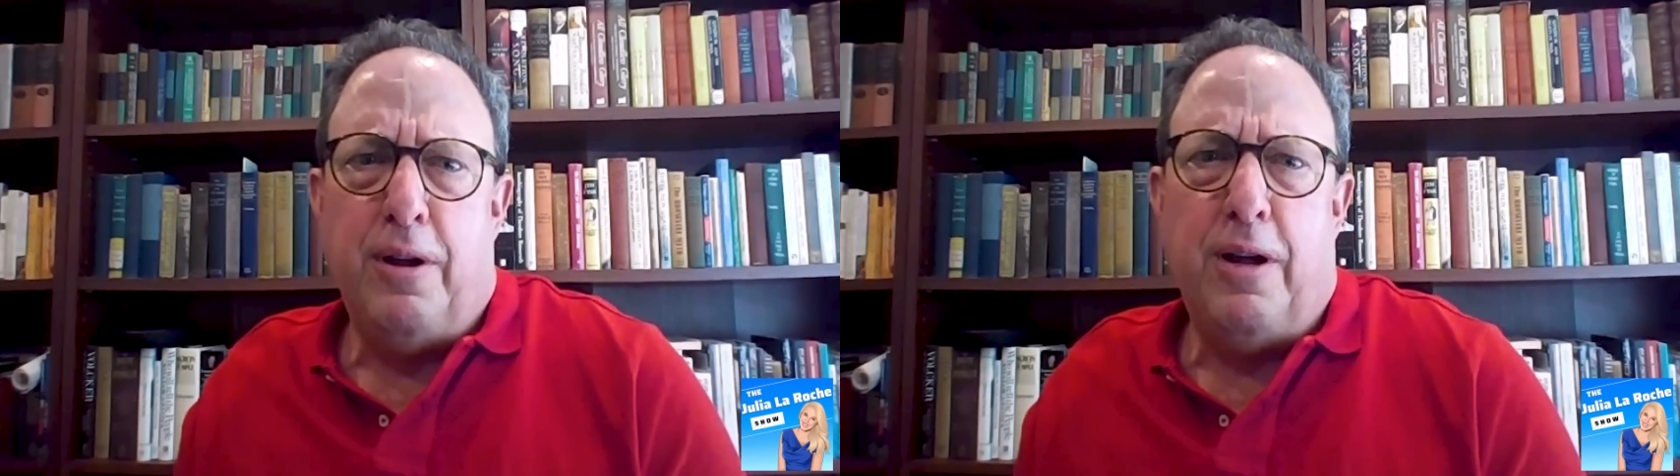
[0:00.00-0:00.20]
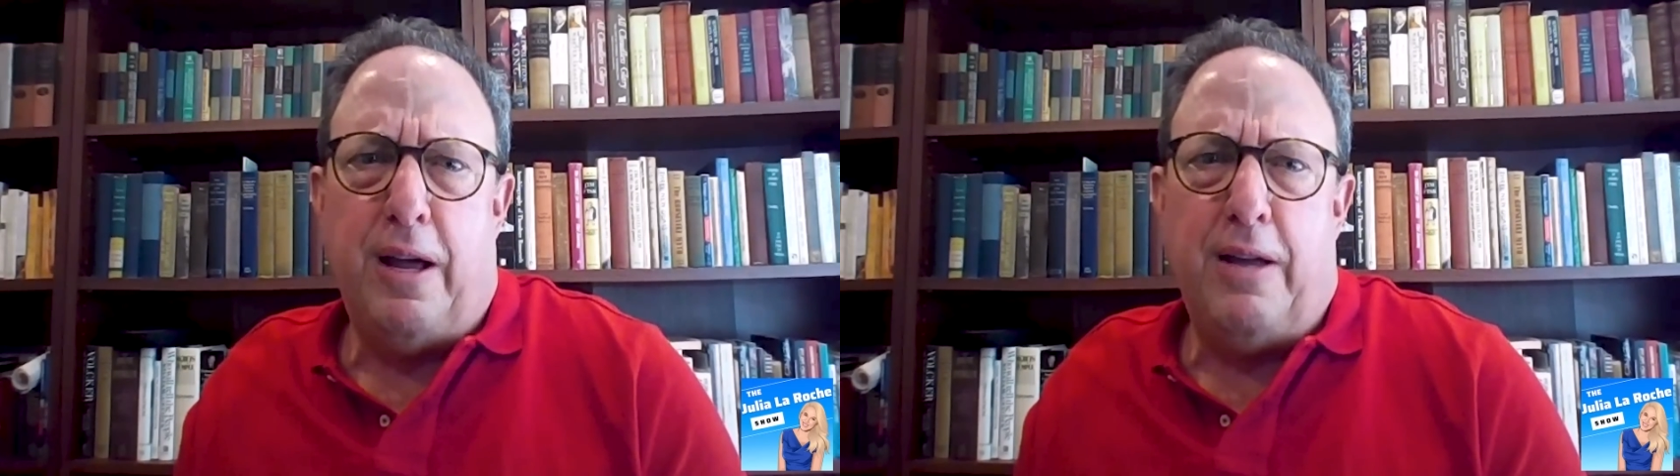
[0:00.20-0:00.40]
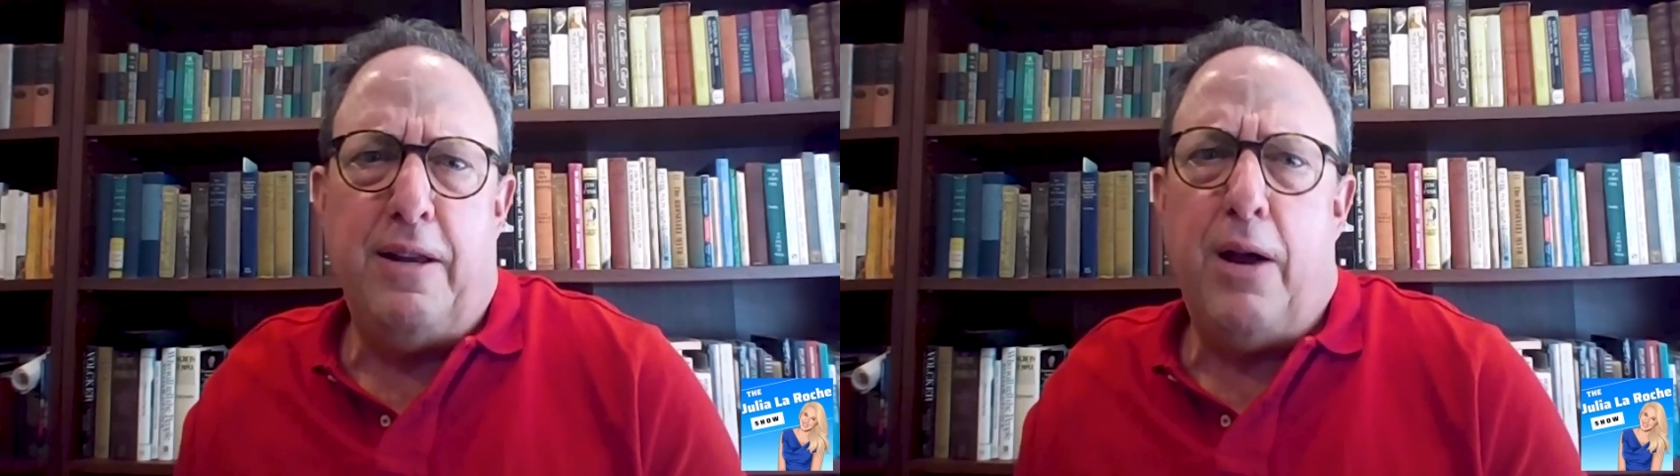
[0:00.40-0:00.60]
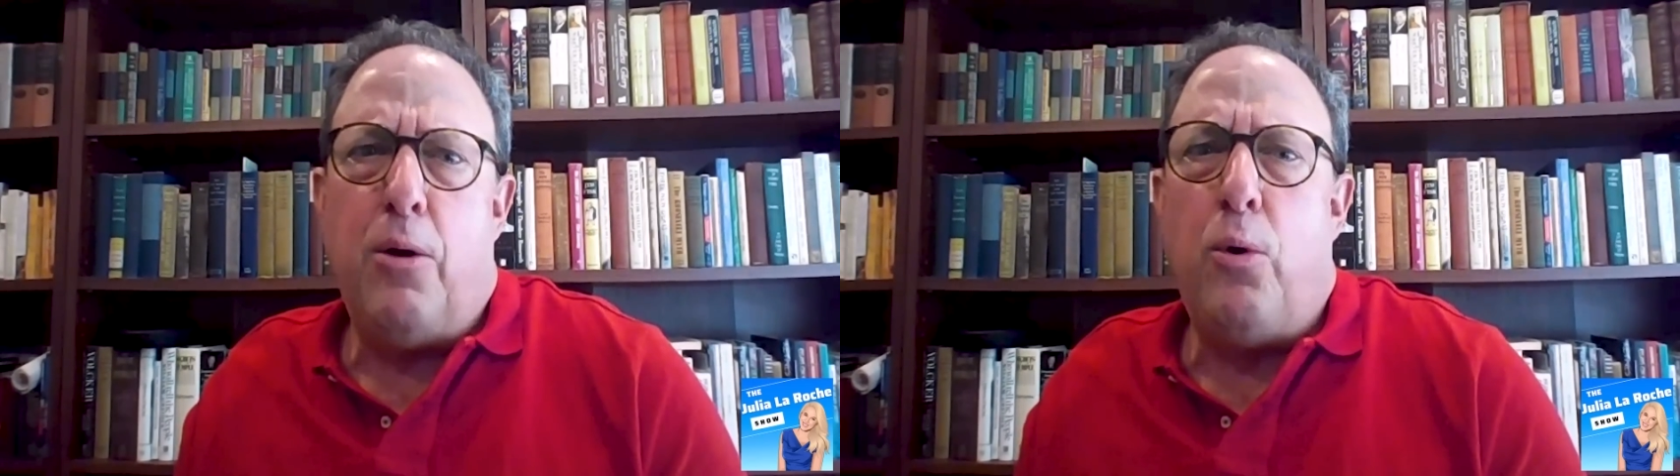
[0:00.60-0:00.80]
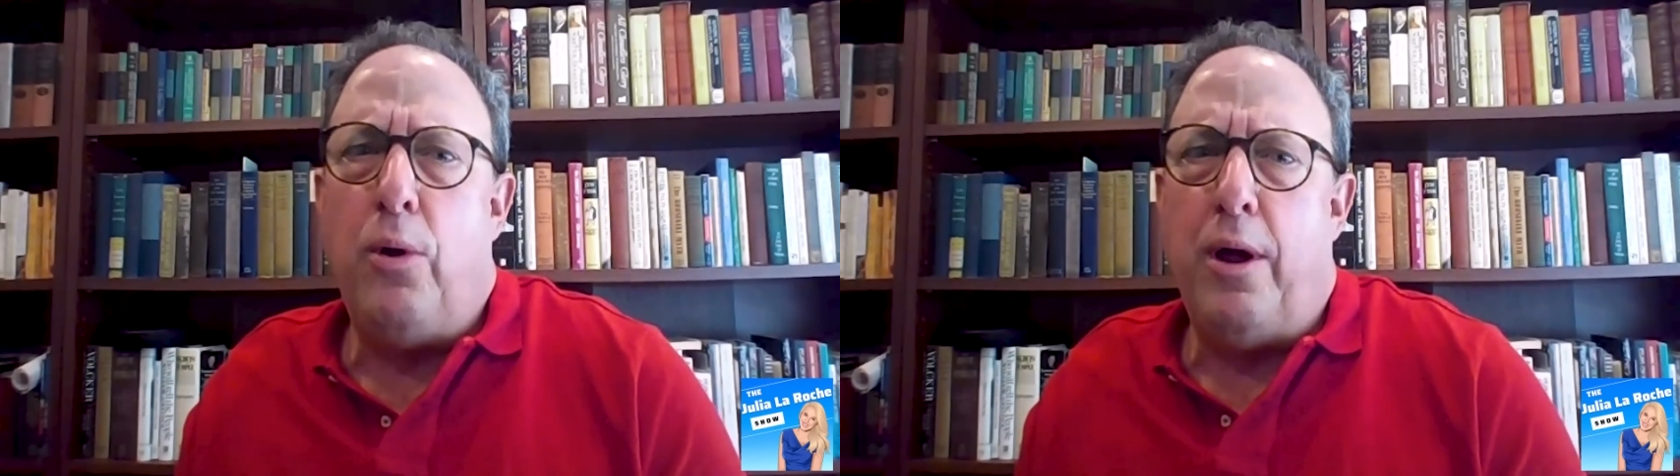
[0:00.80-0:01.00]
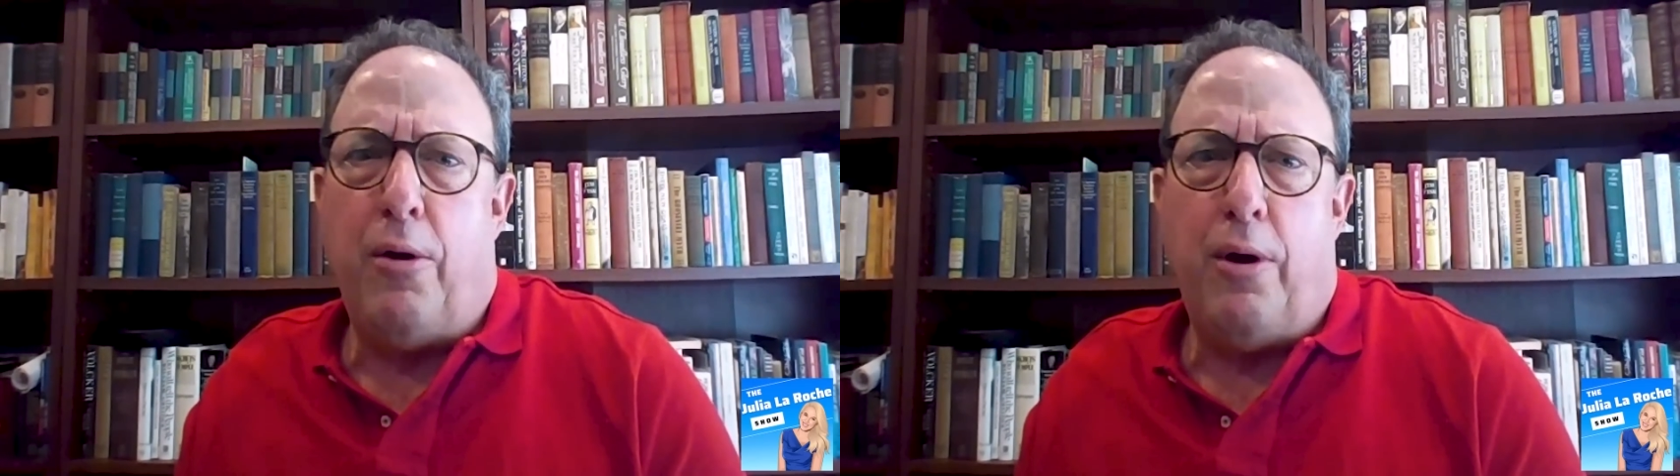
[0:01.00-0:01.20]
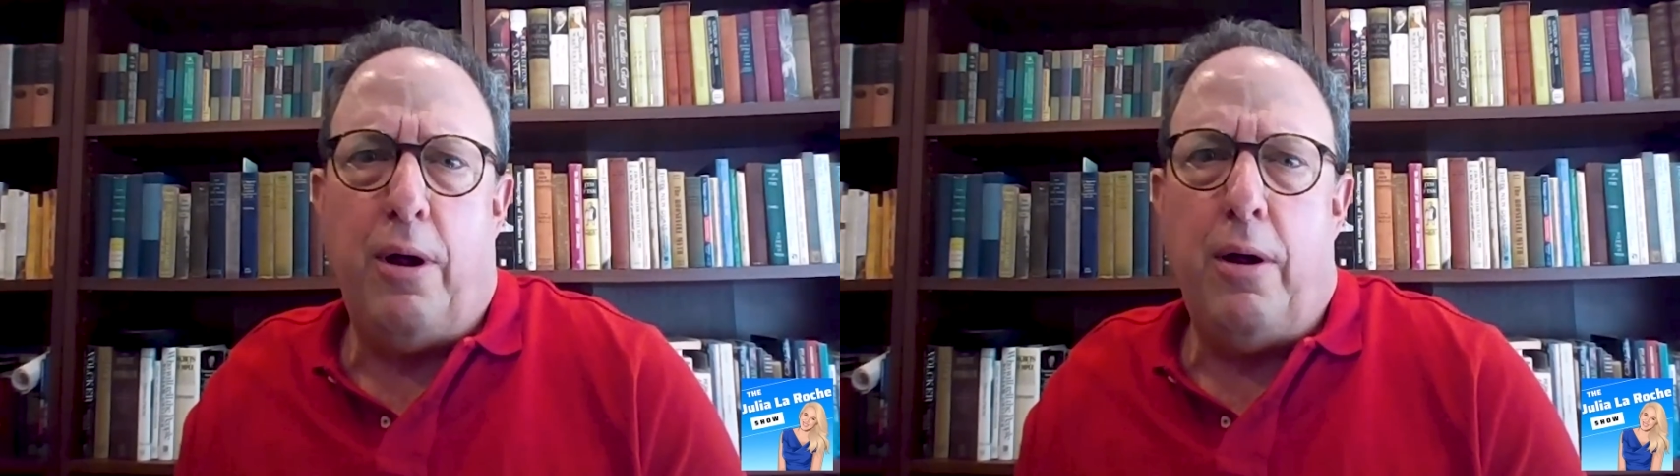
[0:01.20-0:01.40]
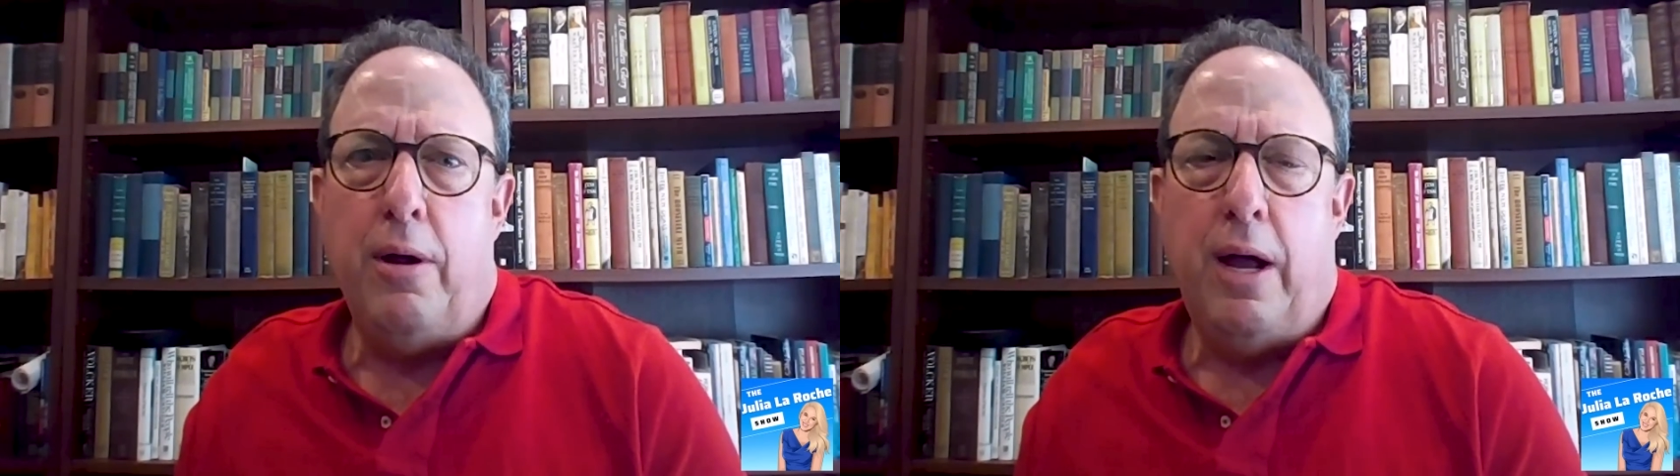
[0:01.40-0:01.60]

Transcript: in that whole area